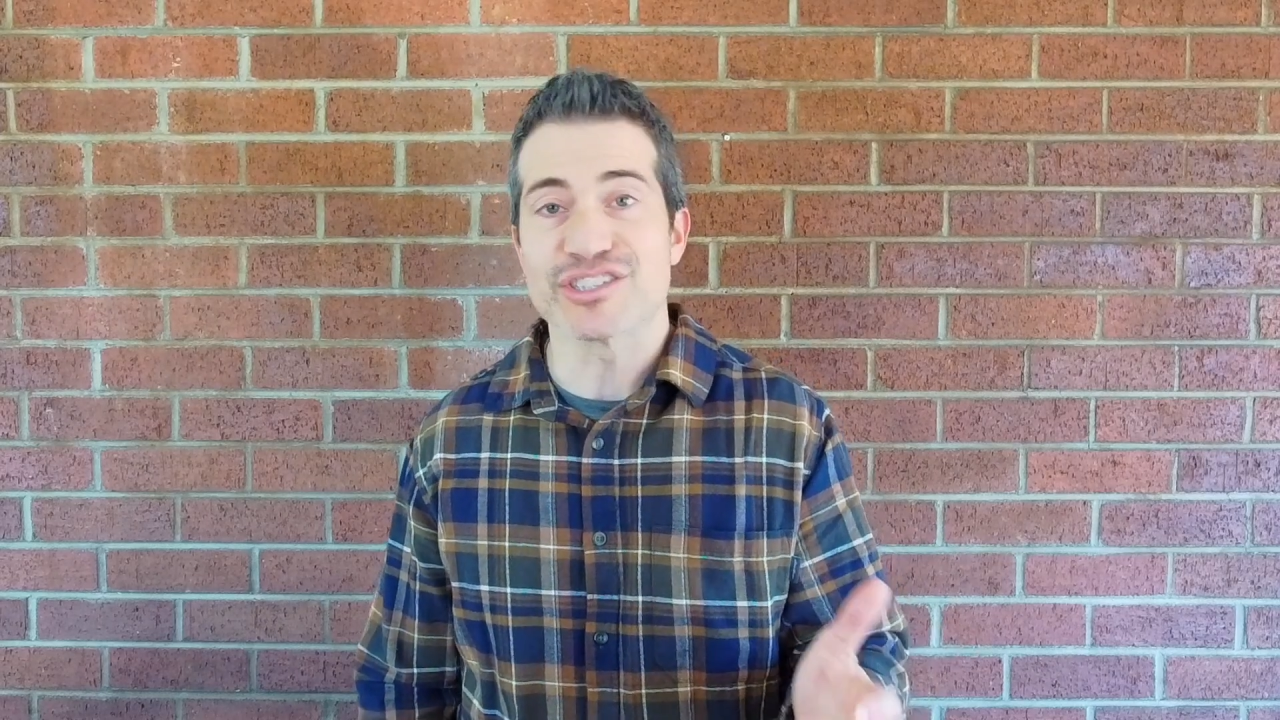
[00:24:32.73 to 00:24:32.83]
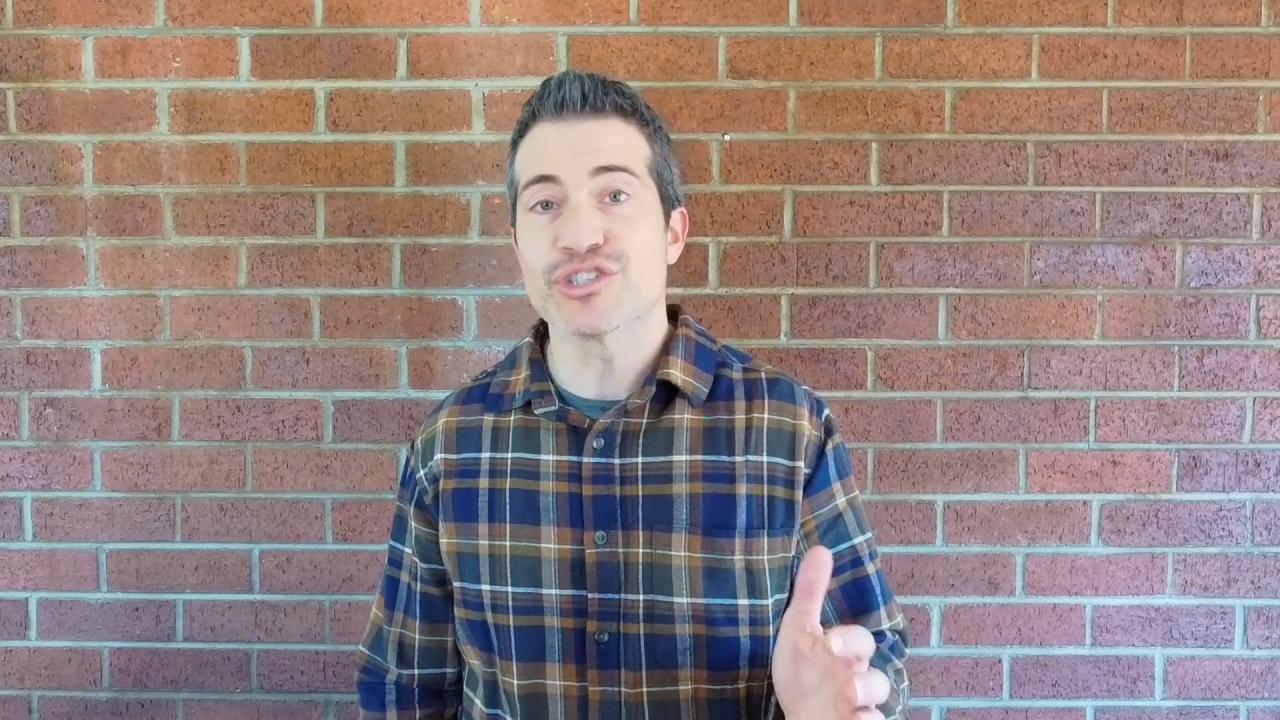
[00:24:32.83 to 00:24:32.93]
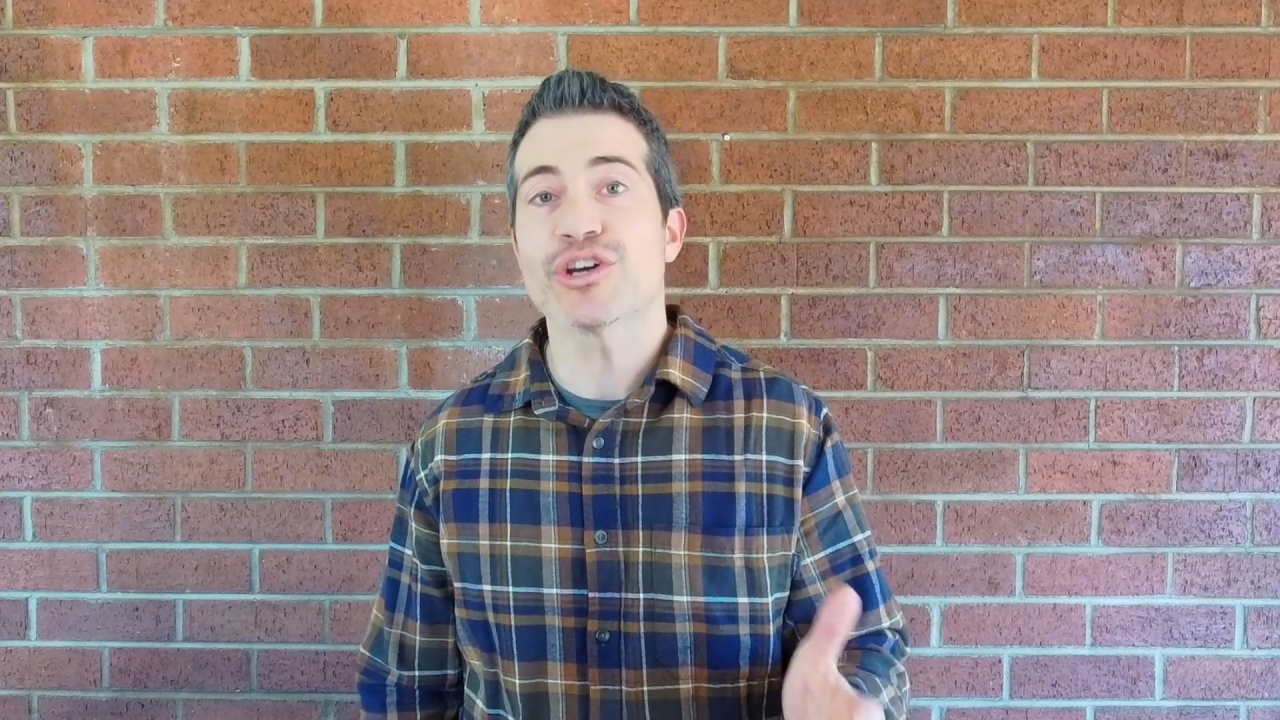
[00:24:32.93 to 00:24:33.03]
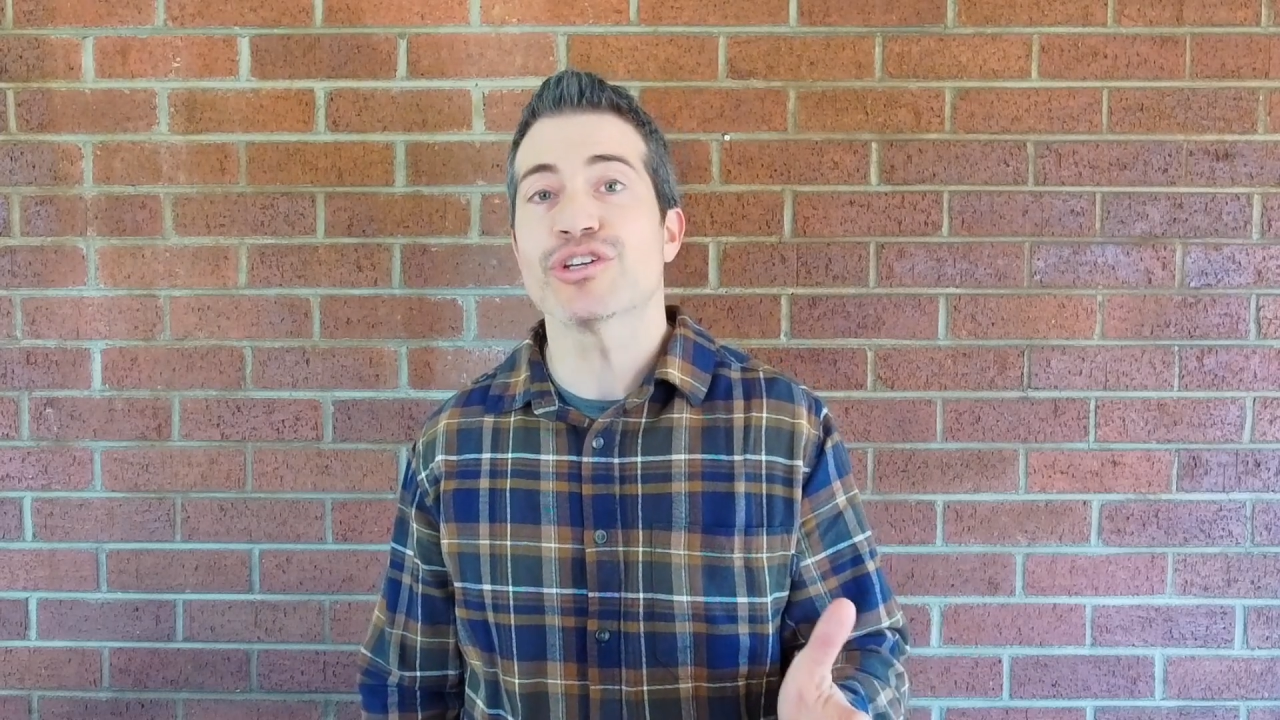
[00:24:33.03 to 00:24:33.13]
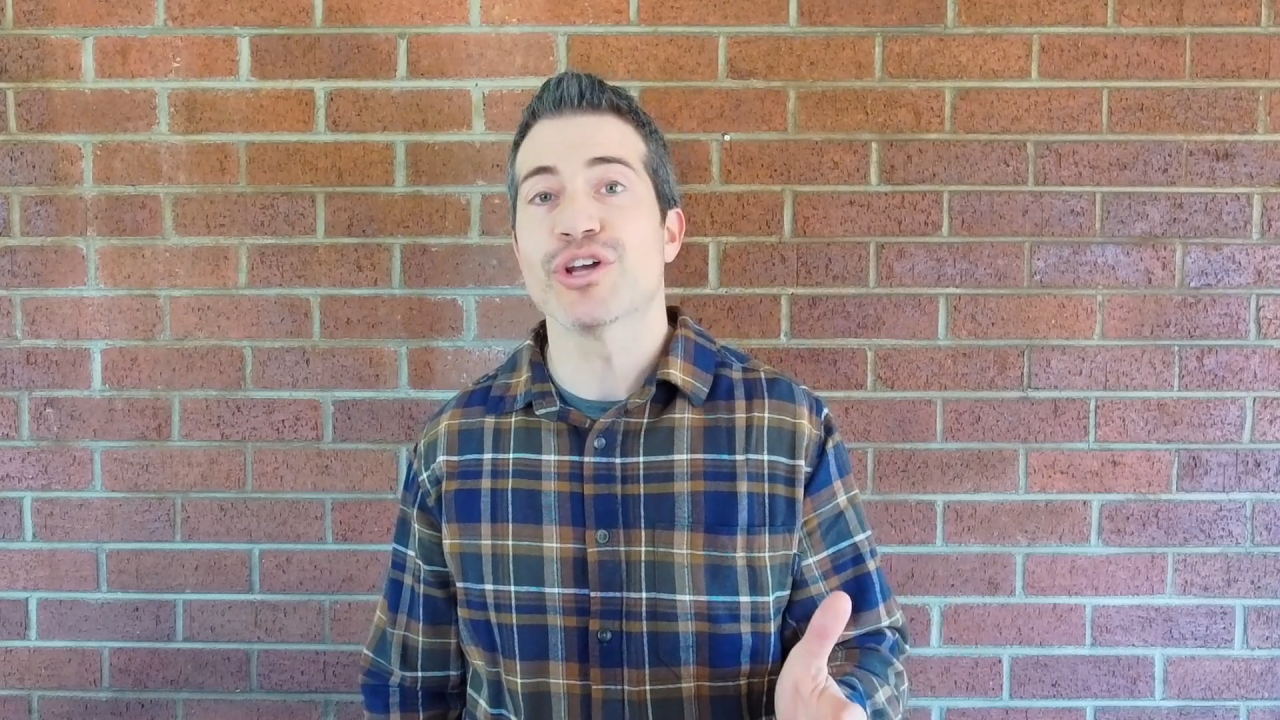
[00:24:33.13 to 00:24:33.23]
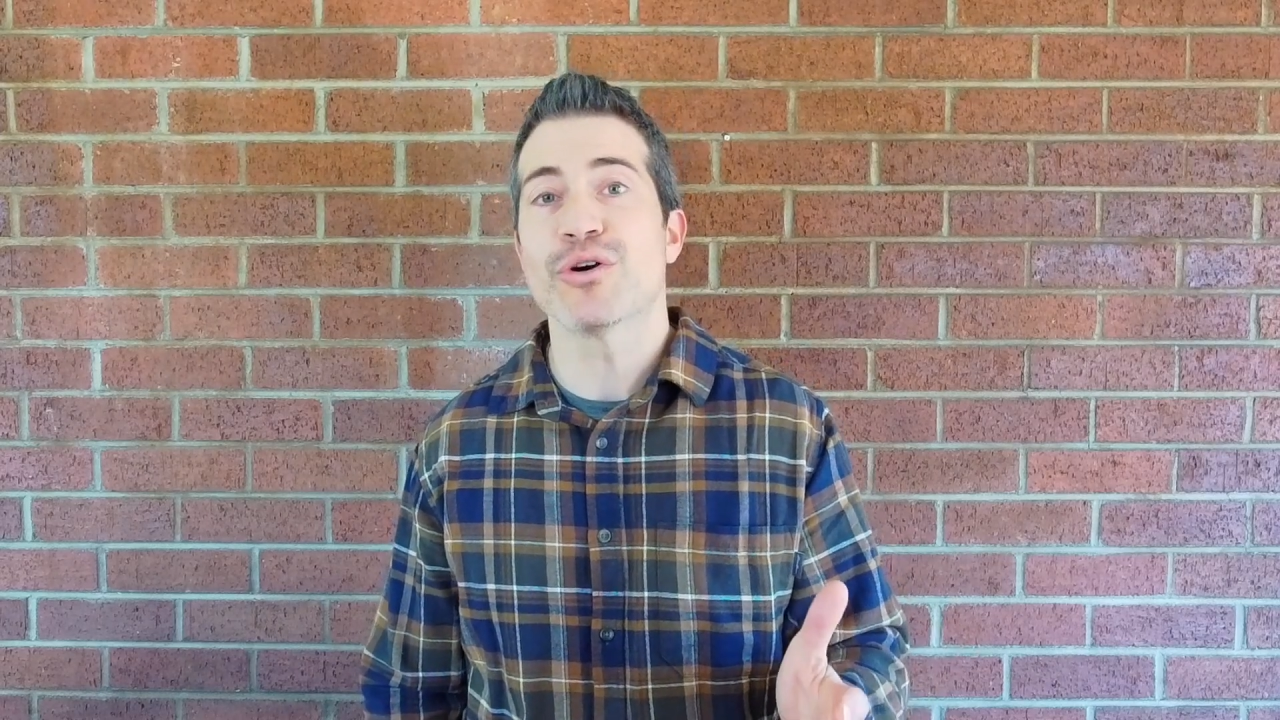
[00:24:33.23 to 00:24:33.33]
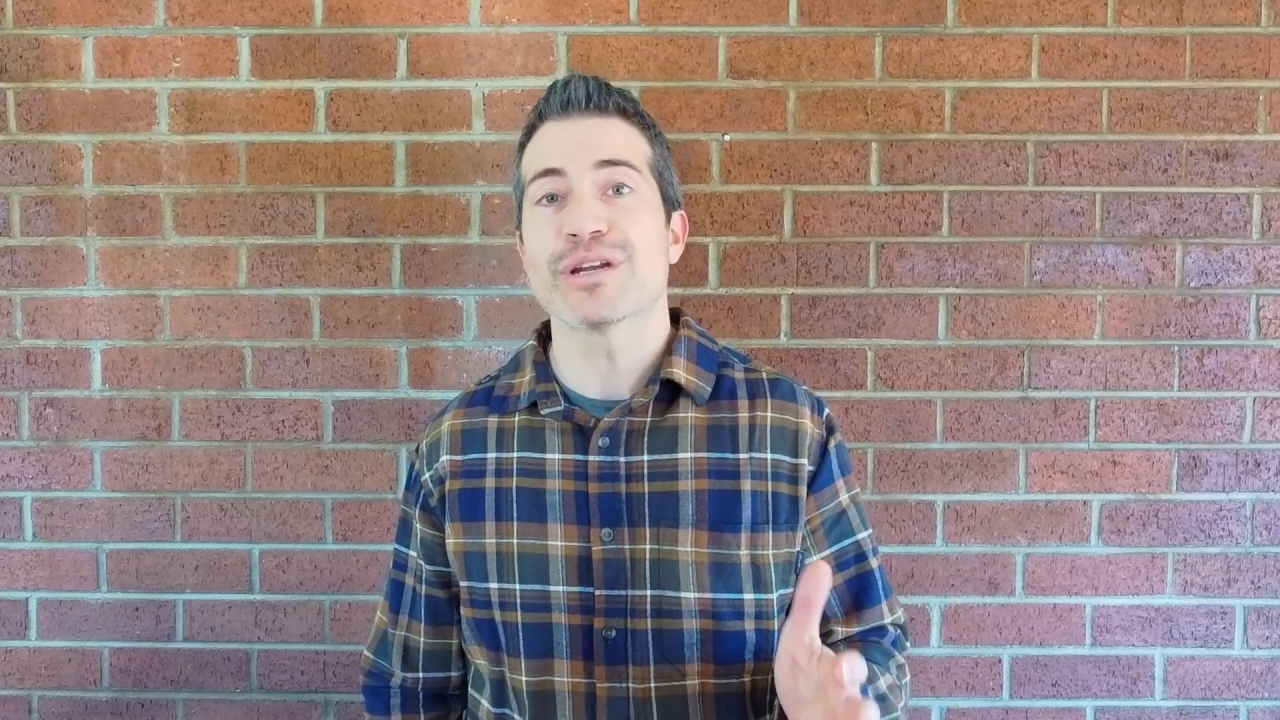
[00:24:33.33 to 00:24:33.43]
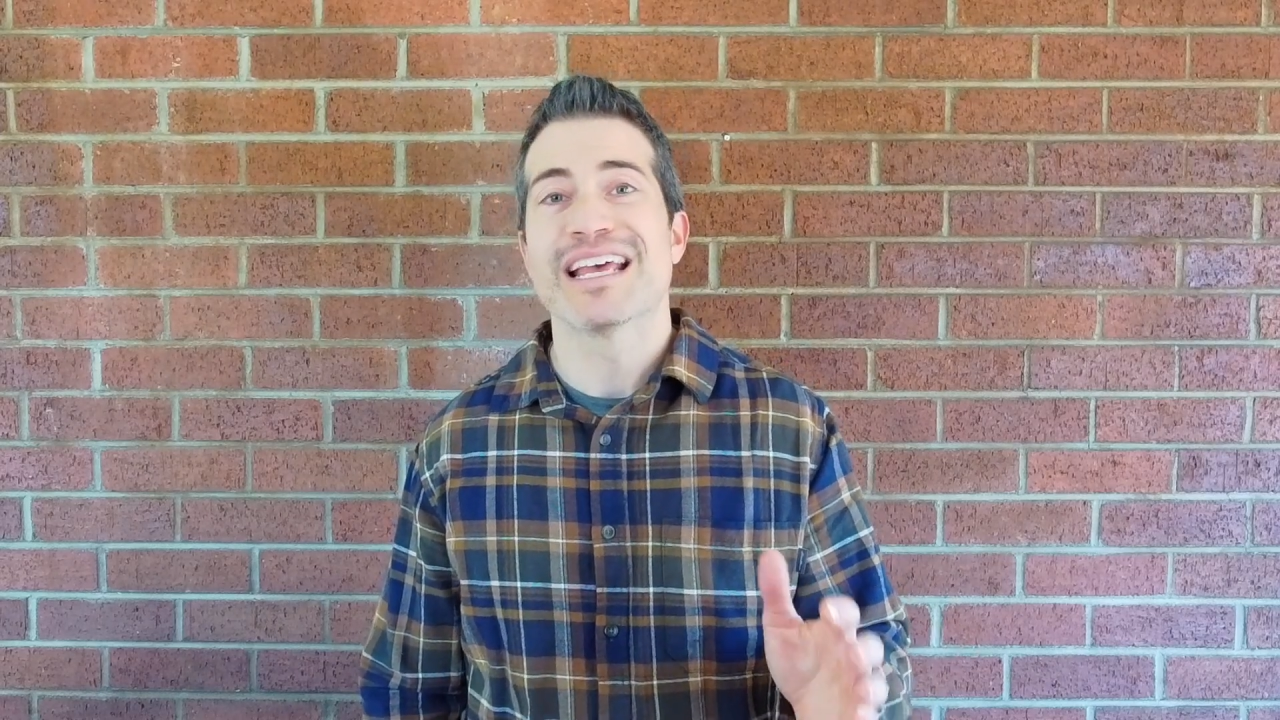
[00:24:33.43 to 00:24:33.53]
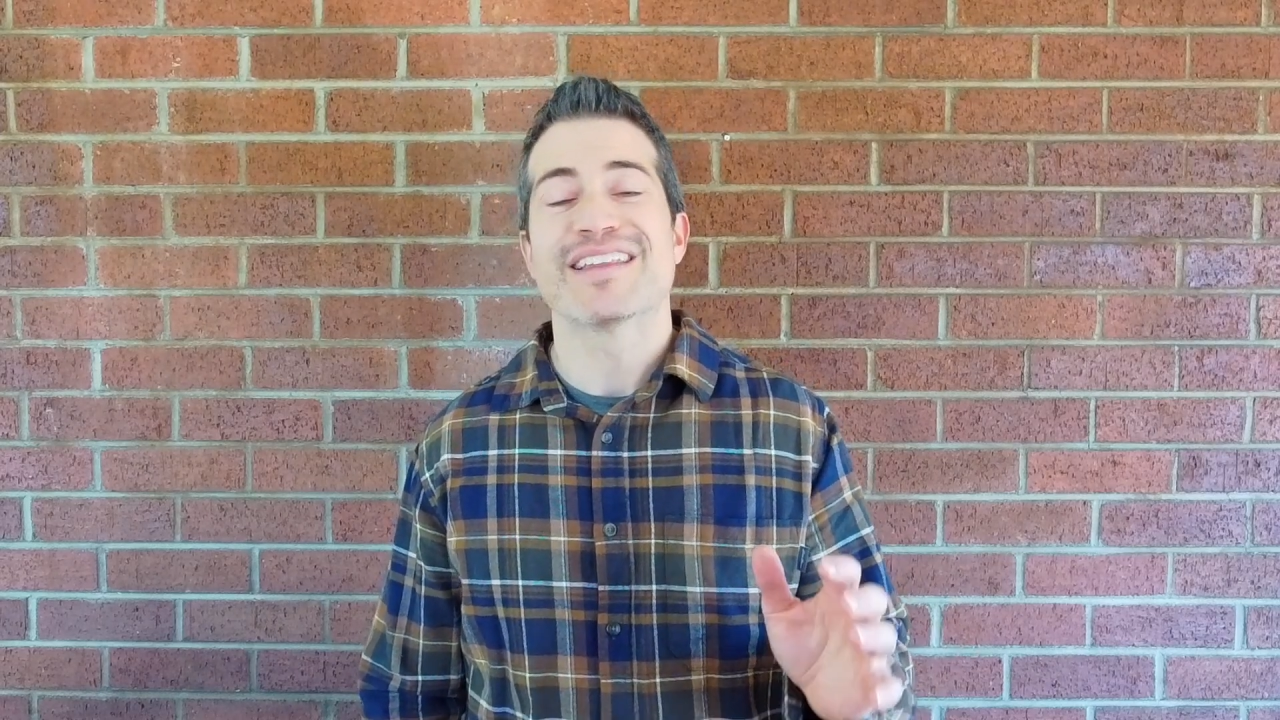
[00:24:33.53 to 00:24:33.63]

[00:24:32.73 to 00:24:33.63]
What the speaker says: Took note